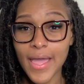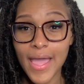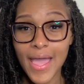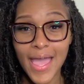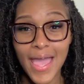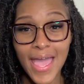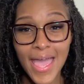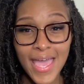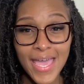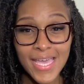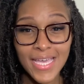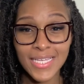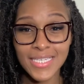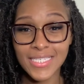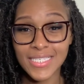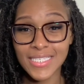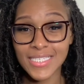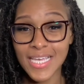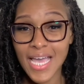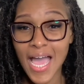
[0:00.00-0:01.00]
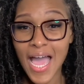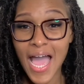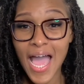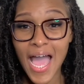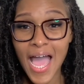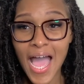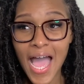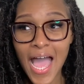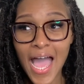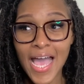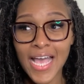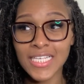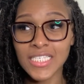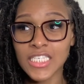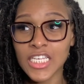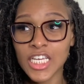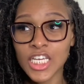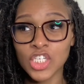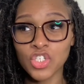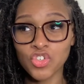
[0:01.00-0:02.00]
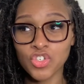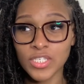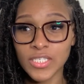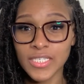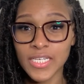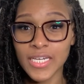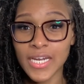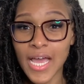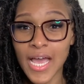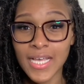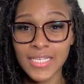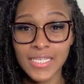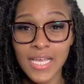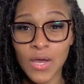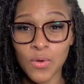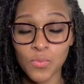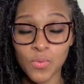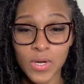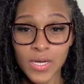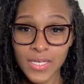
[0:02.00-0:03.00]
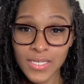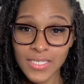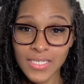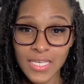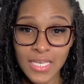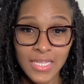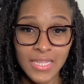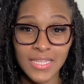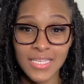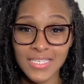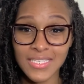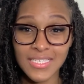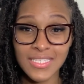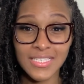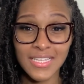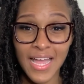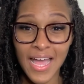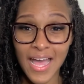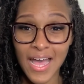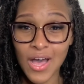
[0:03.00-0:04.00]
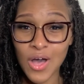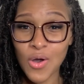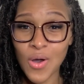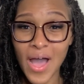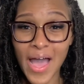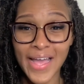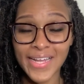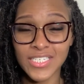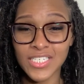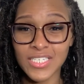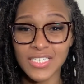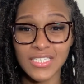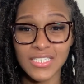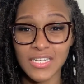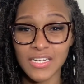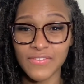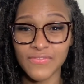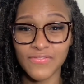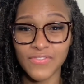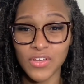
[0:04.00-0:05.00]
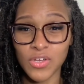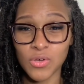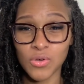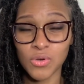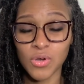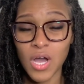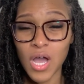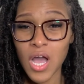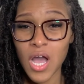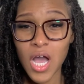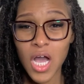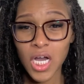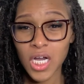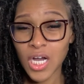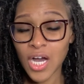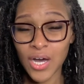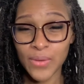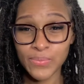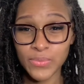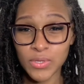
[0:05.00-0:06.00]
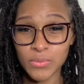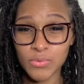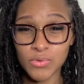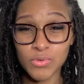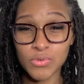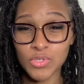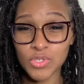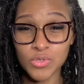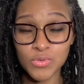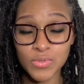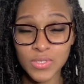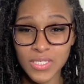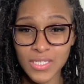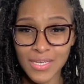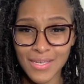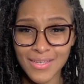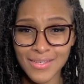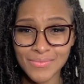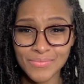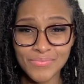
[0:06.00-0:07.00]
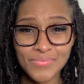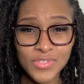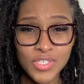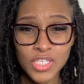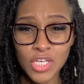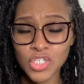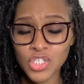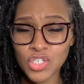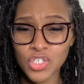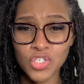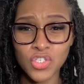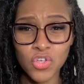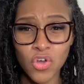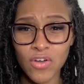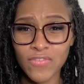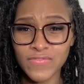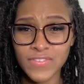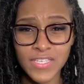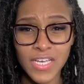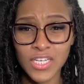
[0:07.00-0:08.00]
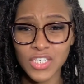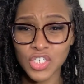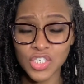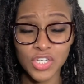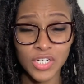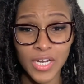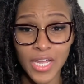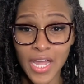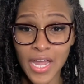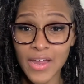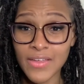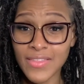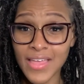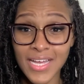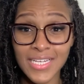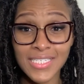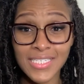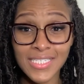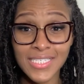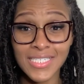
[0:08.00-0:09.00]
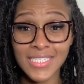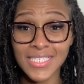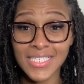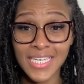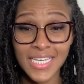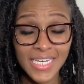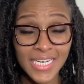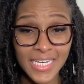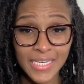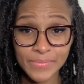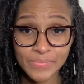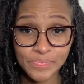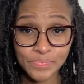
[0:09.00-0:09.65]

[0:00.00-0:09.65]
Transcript: and as interested as I was in this style, I just didn't feel comfortable using such a soft textured hair that didn't